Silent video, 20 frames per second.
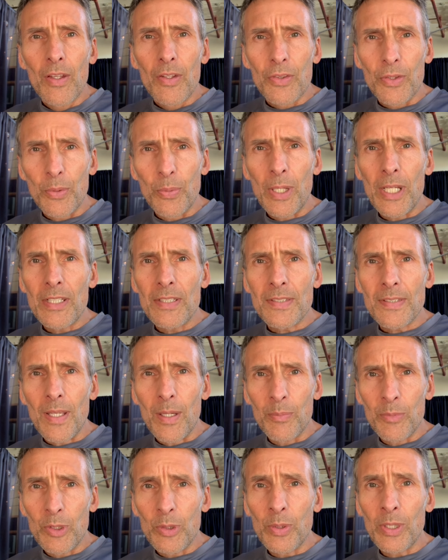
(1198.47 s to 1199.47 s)
The race
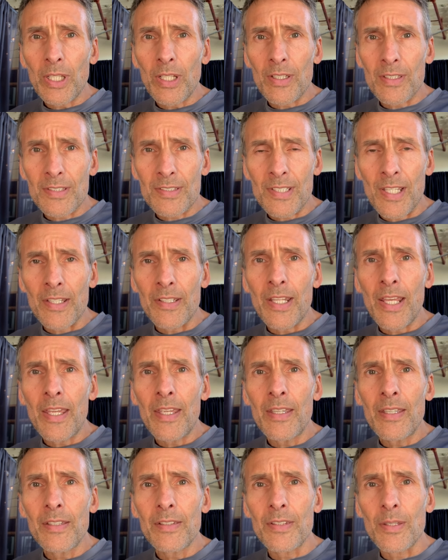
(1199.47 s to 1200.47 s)
I'm doing on
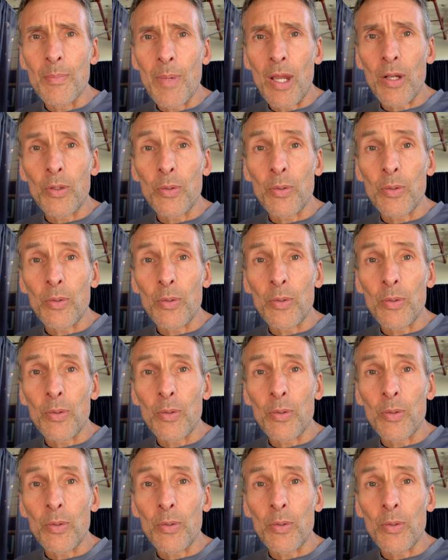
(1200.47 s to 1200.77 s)
Sunday, the Mount